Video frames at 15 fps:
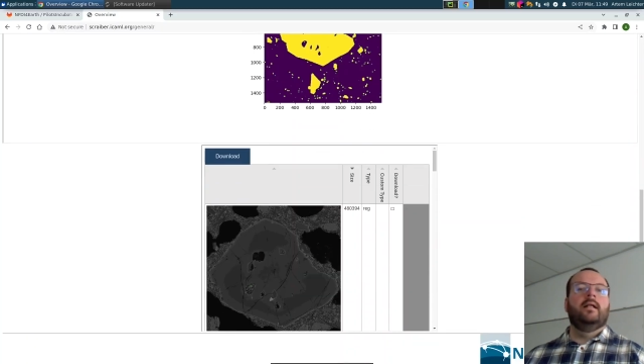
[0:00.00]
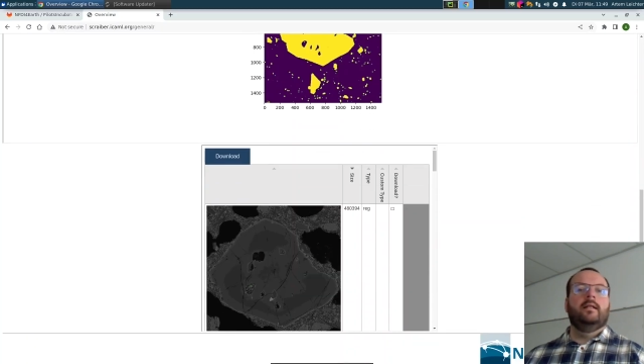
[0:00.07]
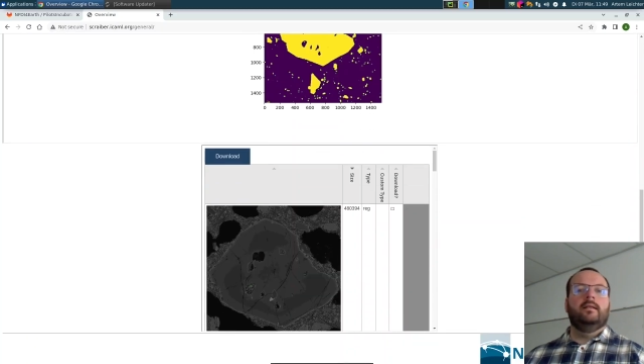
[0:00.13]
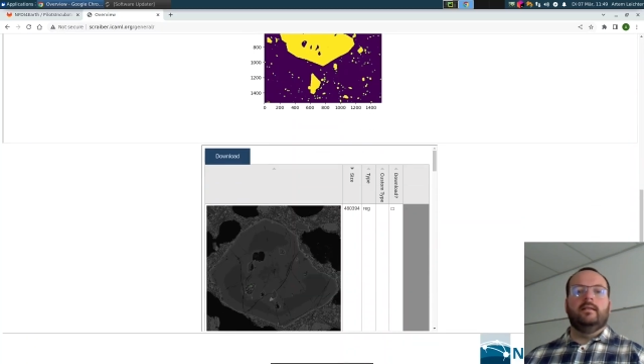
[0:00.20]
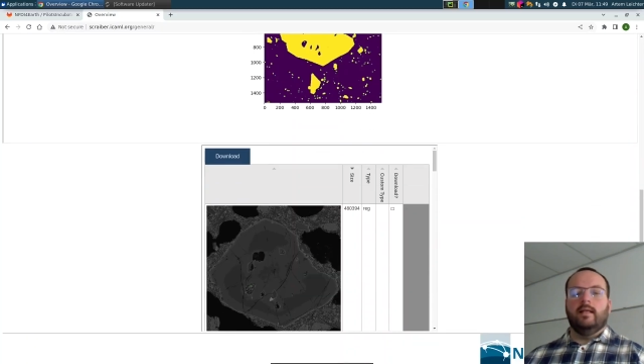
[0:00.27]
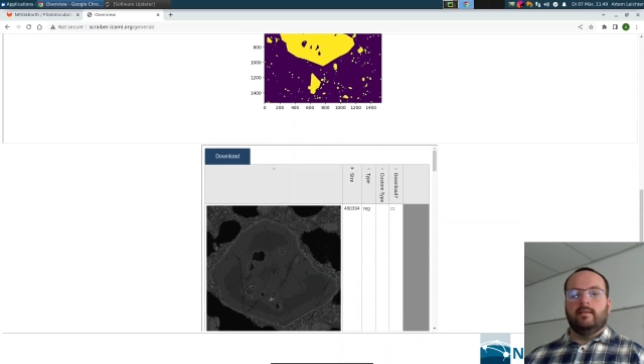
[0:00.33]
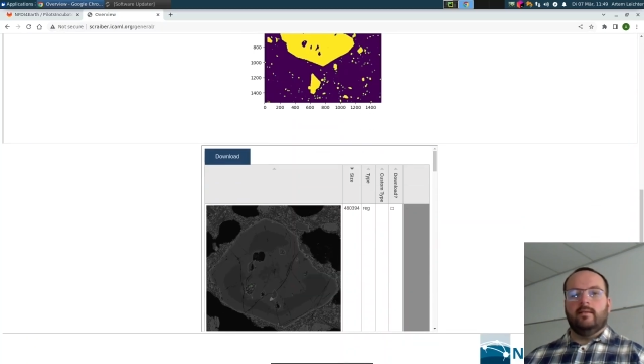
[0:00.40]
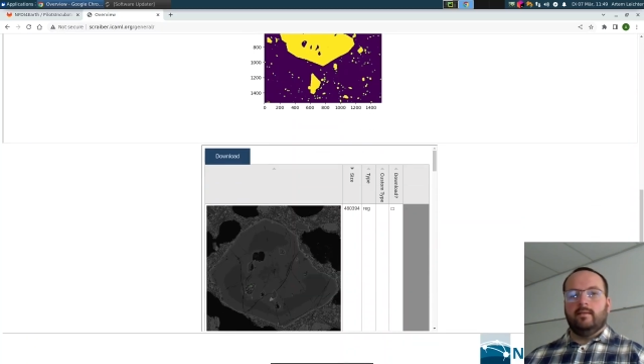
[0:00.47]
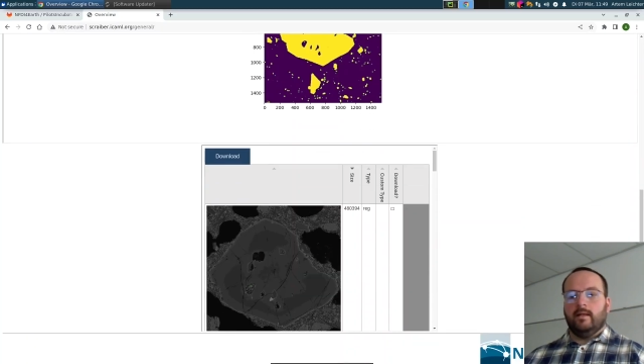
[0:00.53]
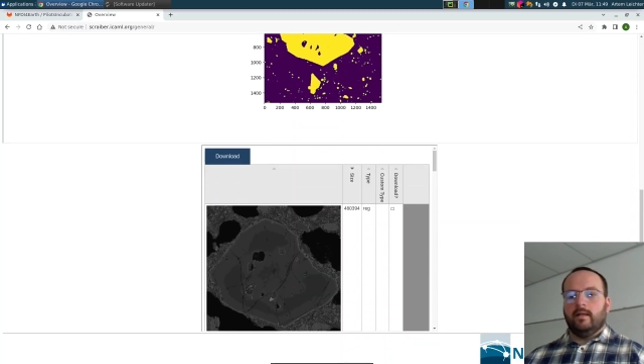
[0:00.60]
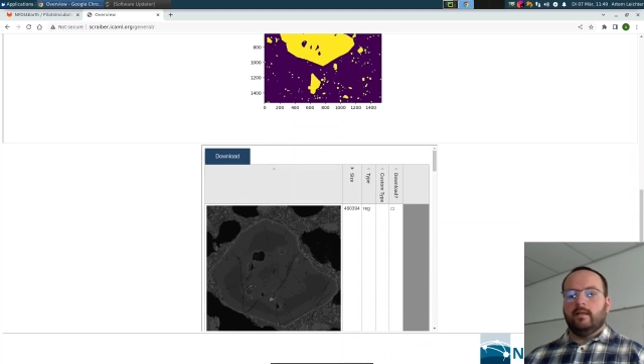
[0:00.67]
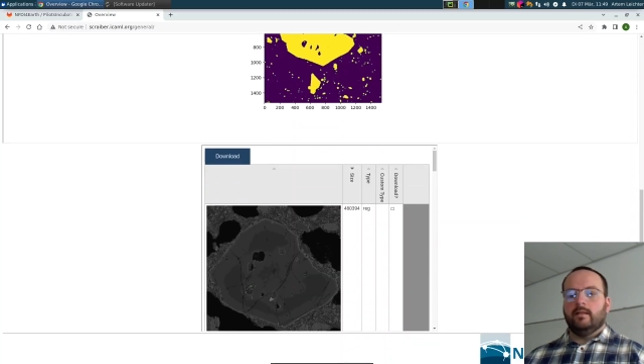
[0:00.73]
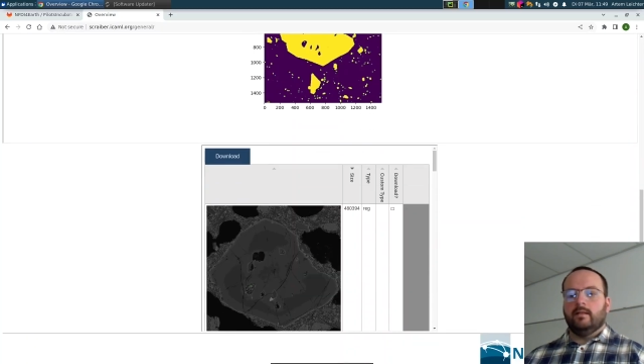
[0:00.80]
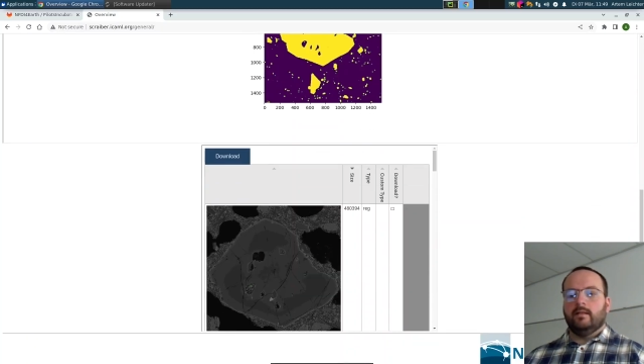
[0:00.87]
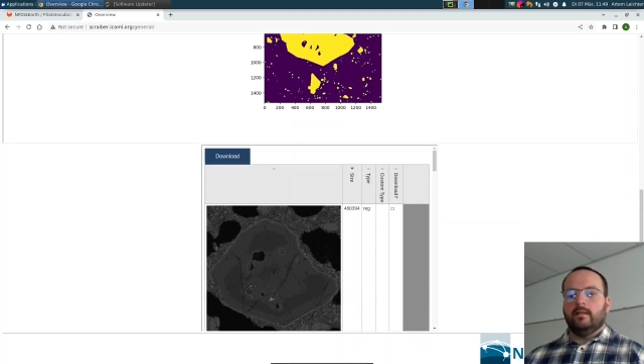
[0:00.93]
Let's take
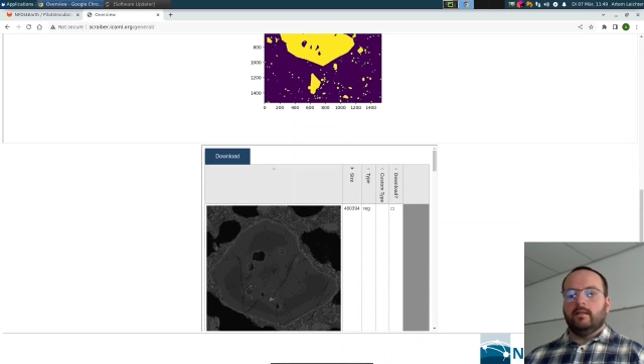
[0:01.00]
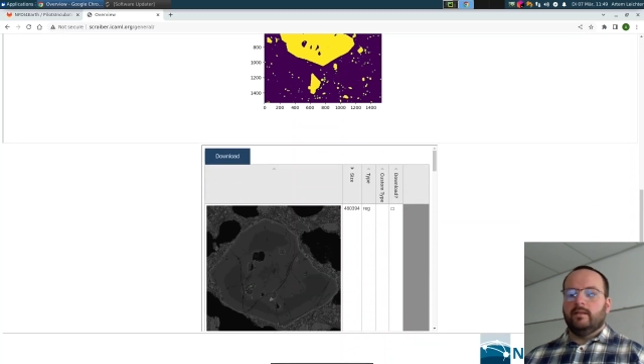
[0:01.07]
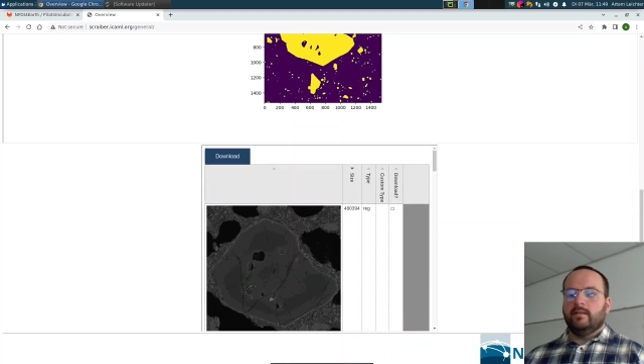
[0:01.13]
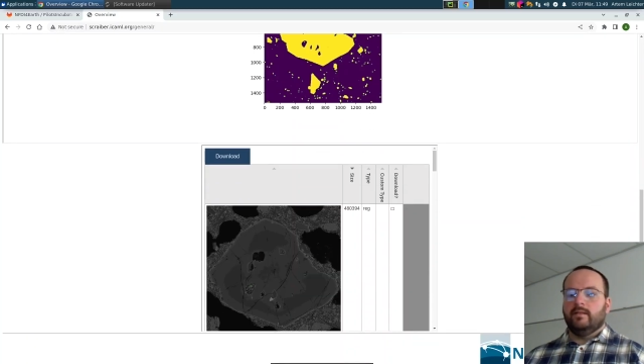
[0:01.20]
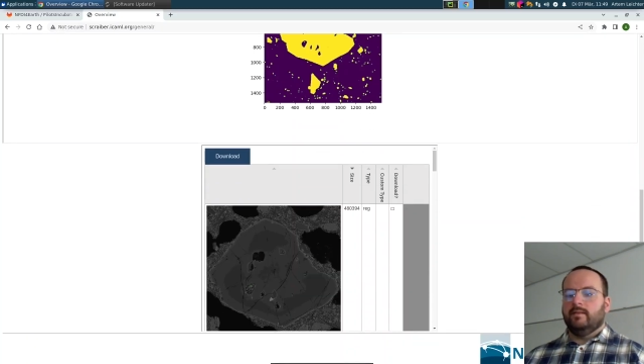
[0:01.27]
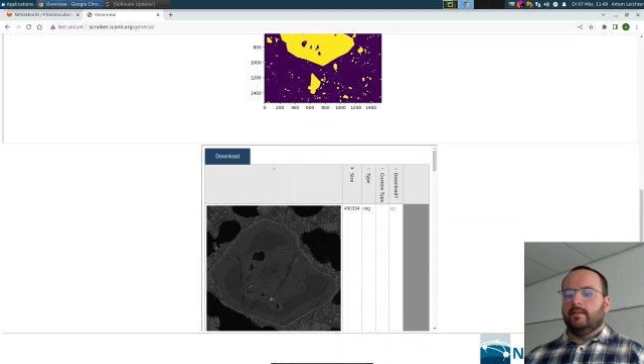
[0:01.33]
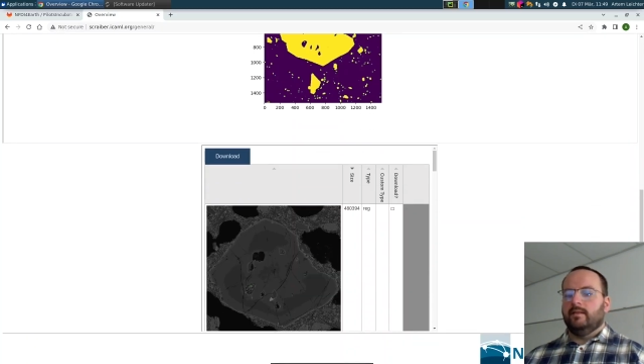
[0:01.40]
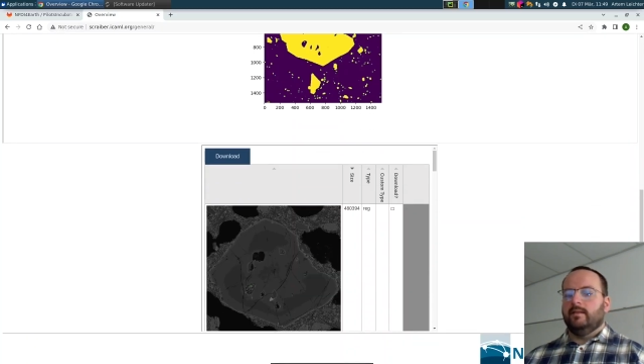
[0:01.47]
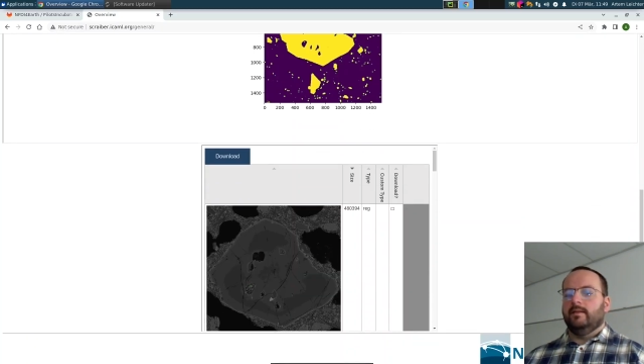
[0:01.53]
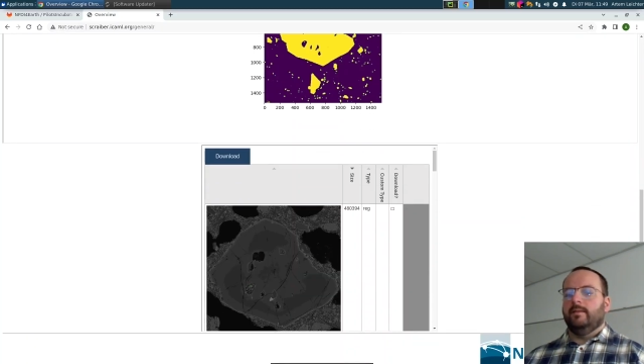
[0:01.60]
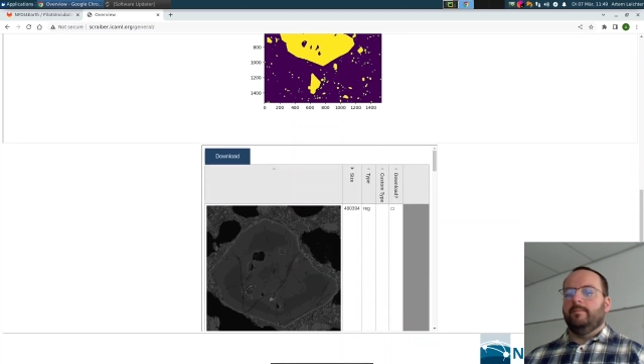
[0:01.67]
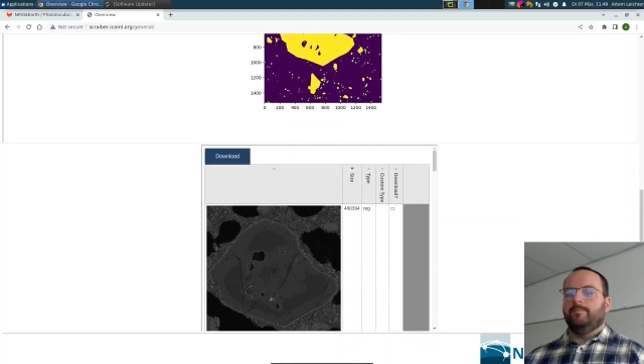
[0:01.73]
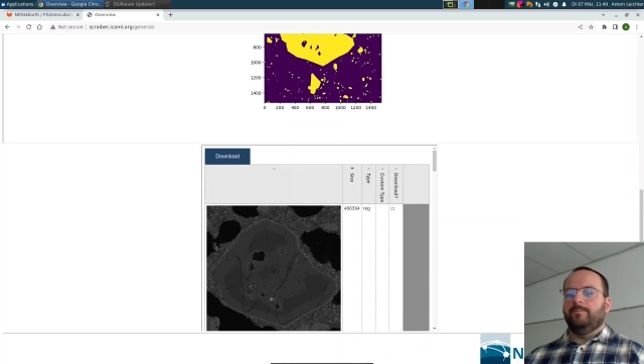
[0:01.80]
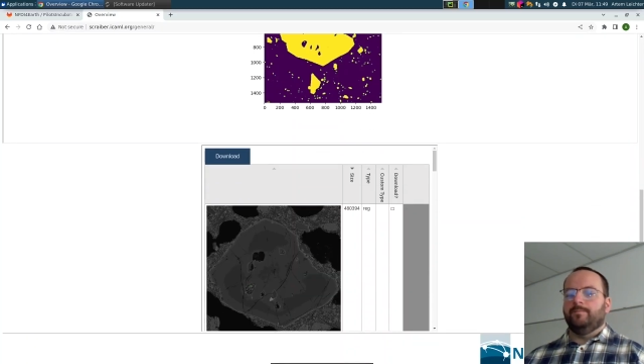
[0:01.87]
a look at the